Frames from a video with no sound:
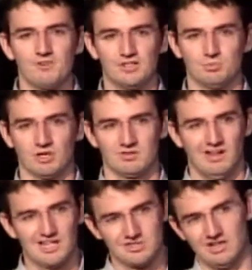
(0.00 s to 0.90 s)
Facebook,
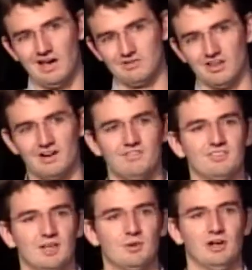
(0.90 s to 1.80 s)
that actually have a lot of the
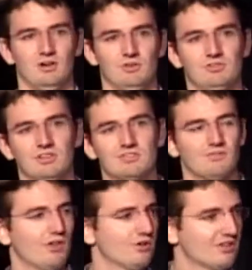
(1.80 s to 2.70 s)
same characteristics
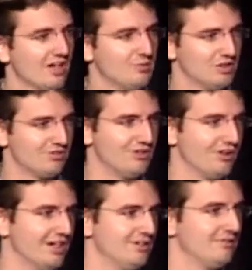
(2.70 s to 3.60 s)
of those games, even
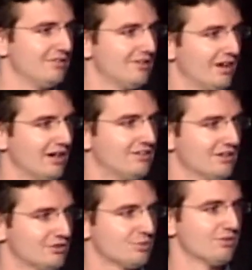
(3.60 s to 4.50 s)
though they
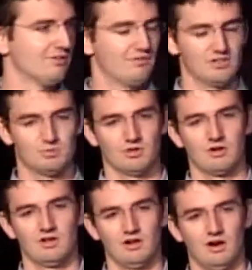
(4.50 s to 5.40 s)
exist within Facebook
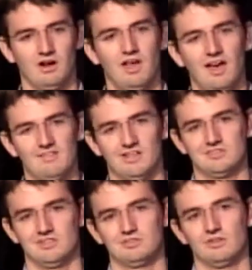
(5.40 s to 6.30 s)
or have
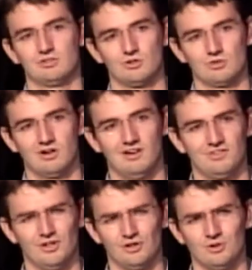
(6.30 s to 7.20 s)
access to the social graph.
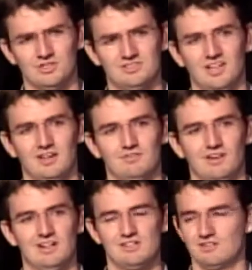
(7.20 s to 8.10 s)
They don't always take
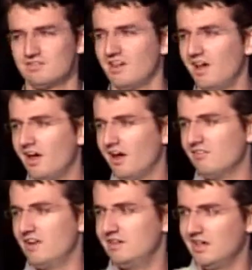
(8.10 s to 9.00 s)
advantage of
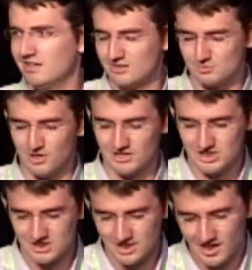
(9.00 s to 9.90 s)
that data as
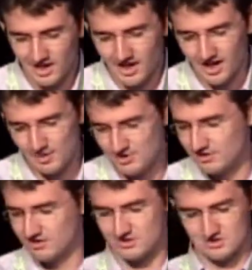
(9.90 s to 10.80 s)
much. And
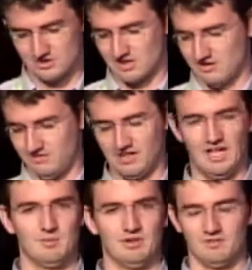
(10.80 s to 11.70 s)
then there's just kind of the
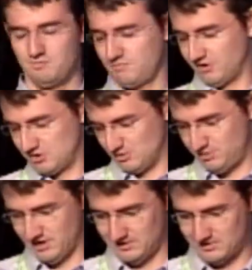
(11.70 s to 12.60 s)
gamut of virtual
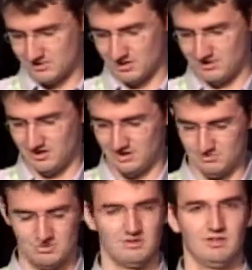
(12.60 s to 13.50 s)
pets, card
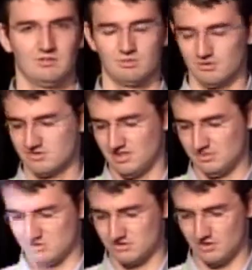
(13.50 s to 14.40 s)
games, trivia sorts
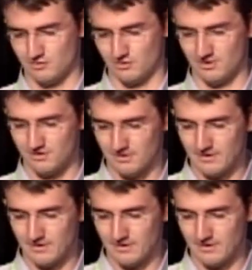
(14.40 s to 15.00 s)
games, and so forth.